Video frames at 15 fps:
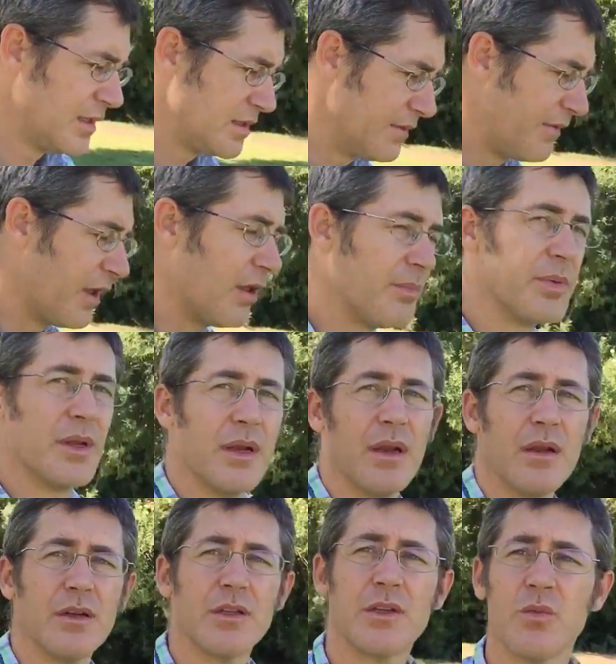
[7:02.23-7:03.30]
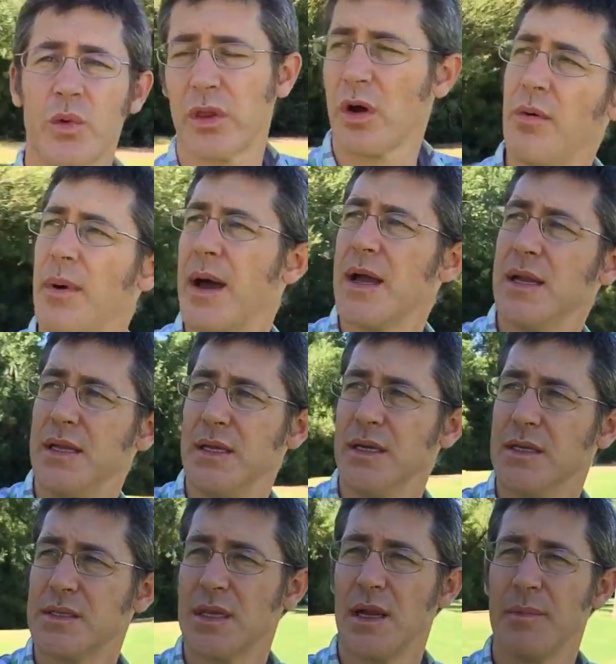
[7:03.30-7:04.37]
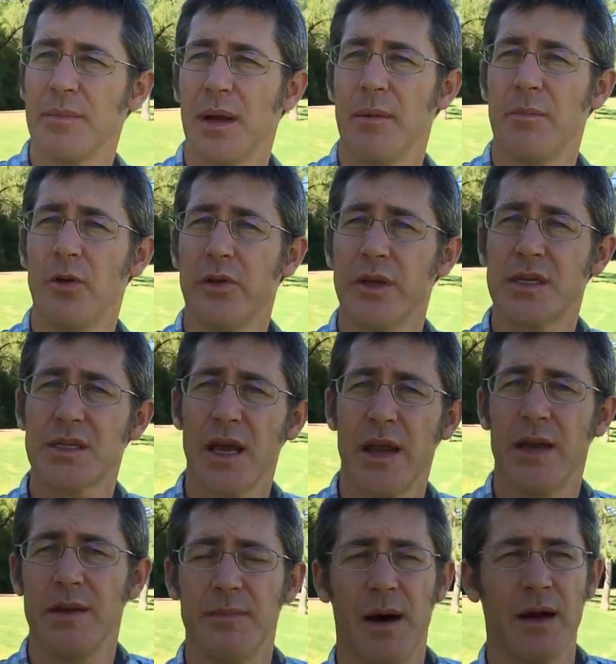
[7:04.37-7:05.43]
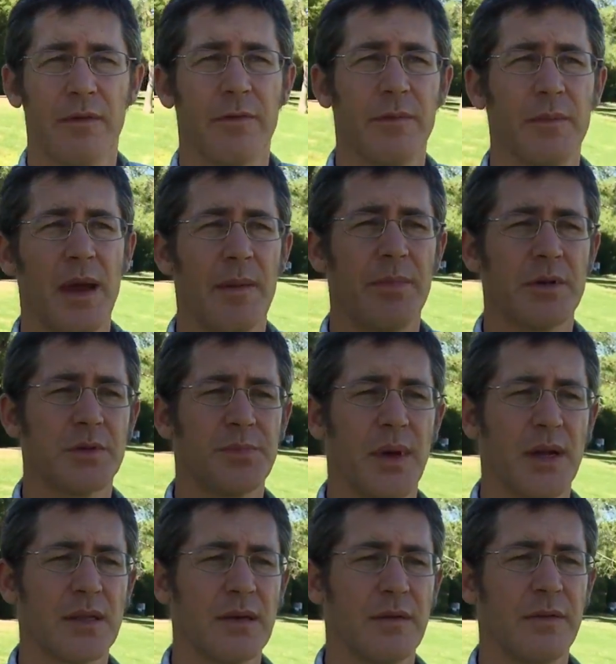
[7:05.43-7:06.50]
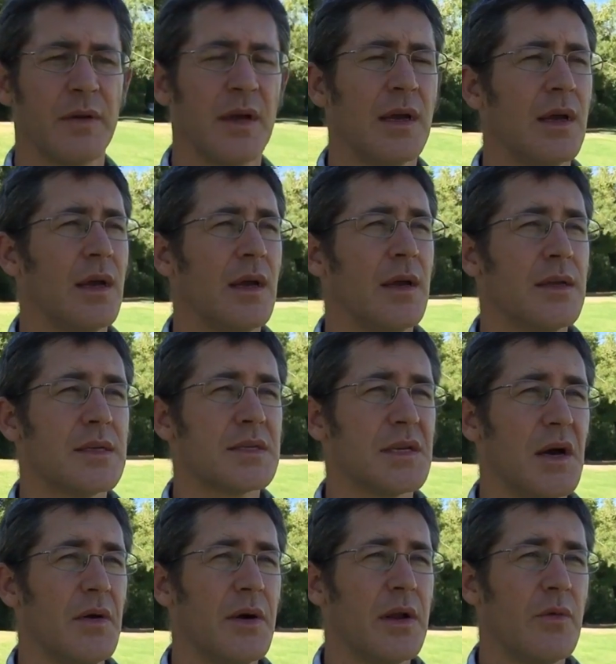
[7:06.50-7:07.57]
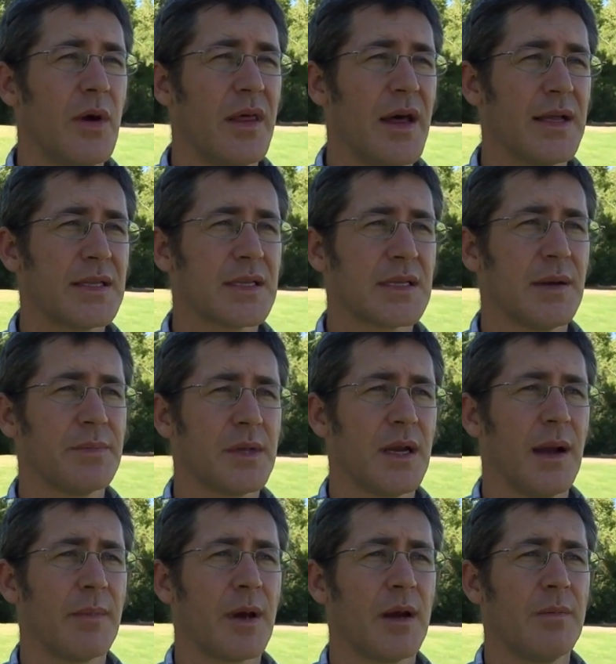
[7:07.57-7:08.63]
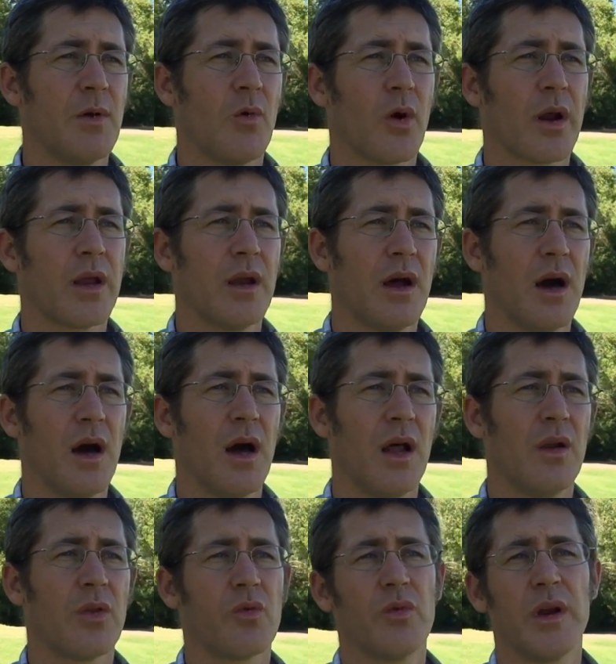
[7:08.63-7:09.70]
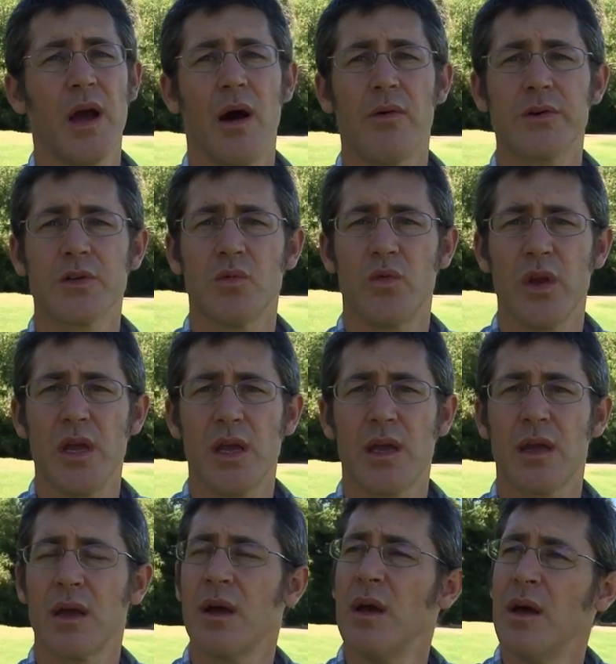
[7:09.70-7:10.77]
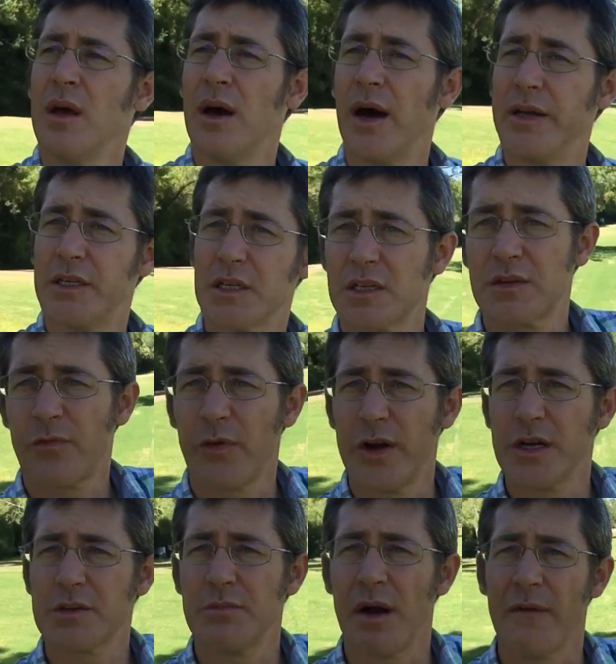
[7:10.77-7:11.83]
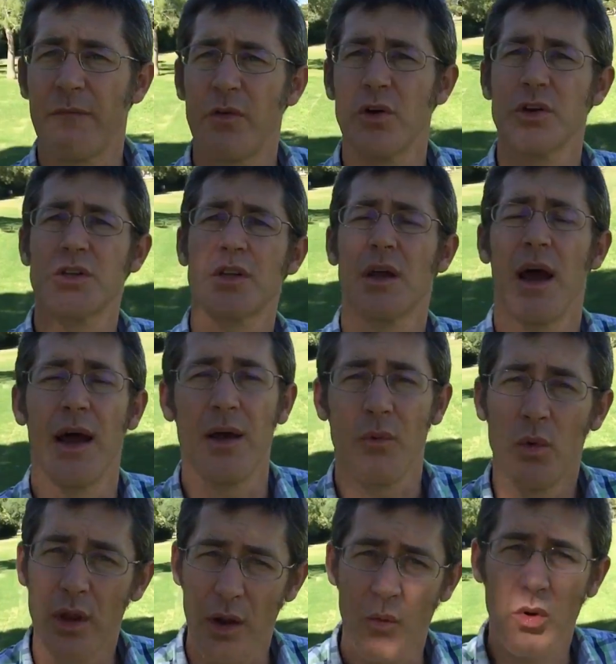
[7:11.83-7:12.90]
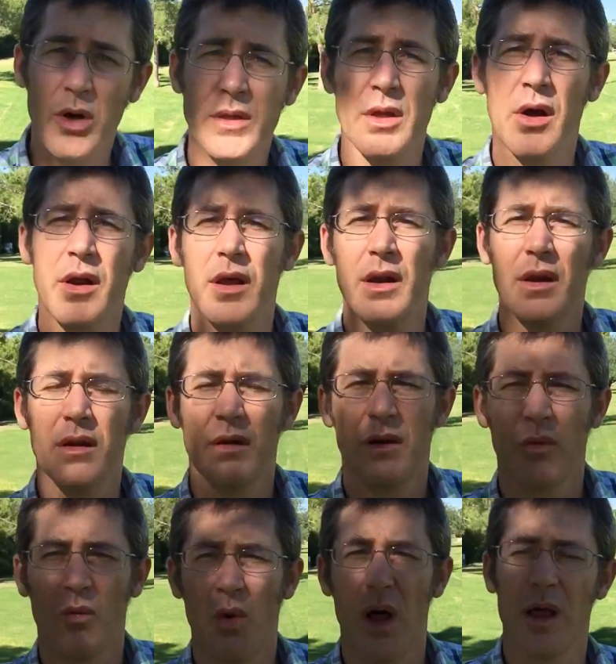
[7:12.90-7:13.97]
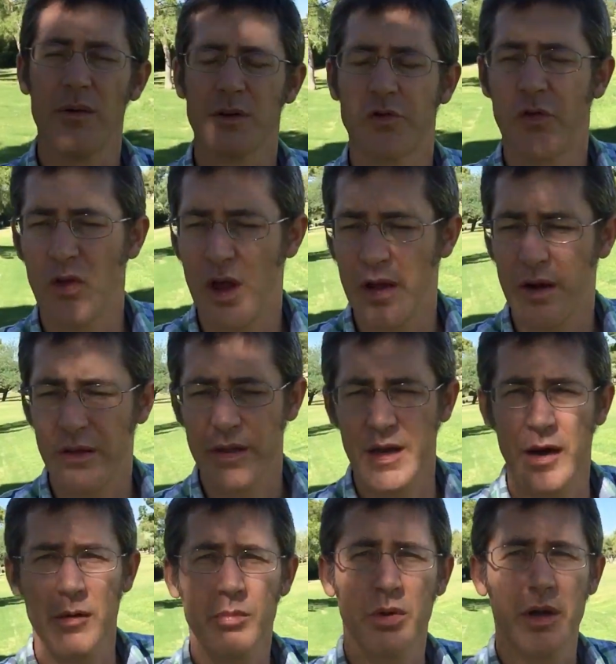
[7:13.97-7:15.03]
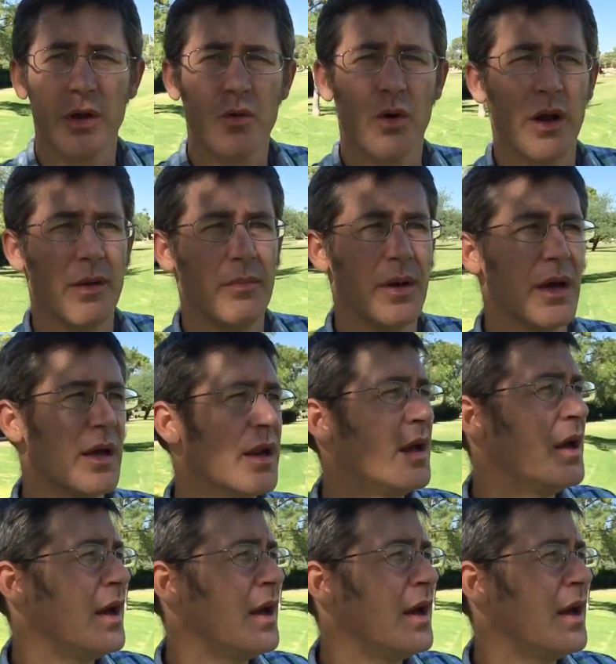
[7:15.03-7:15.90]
developing with all my ideas, and I'm really excited about it from that perspective. So anyway, that's something I'm going to be working on 3 hours a week. I just finished my first, I worked on it while I was flying on the airplane quite a bit,